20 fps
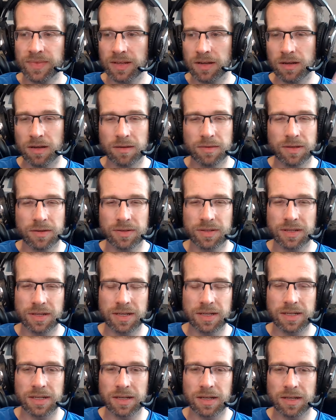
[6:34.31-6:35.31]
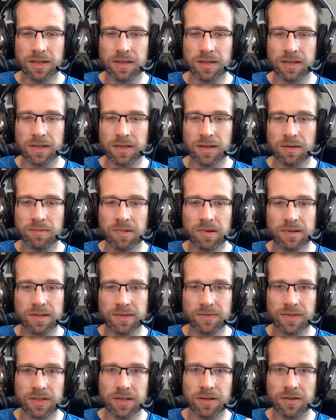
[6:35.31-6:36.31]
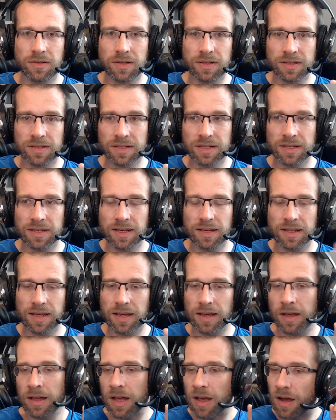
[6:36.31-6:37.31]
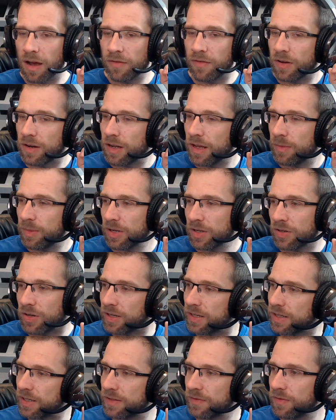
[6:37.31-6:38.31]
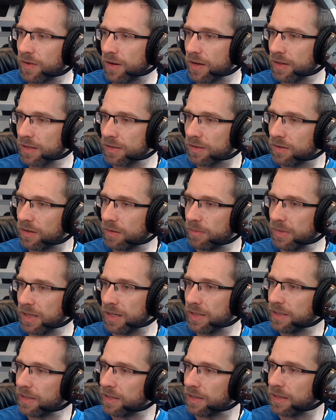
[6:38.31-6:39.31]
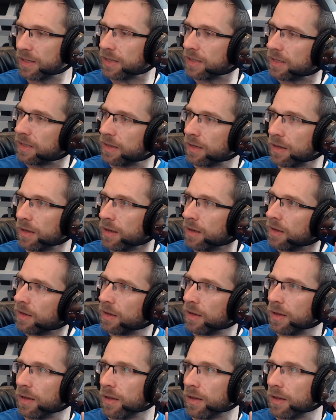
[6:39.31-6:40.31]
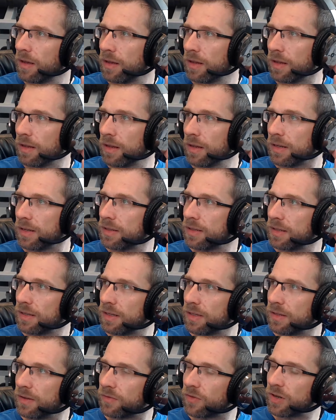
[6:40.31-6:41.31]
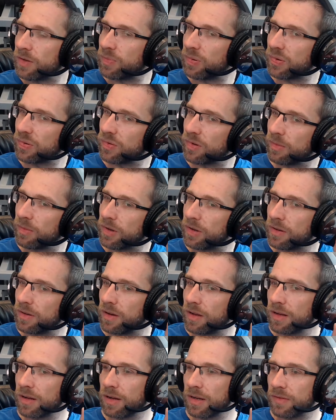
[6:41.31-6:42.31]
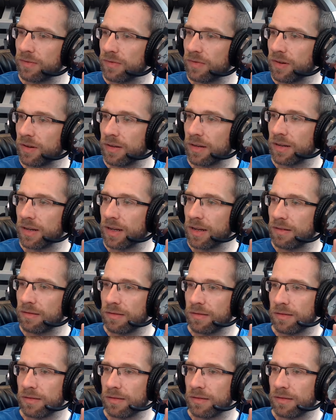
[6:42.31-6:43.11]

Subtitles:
You'll see in the unboxing video, you can see that there. I find it a bit tricky to find. It's not immediately, it's not very prominent. I can't even find it now.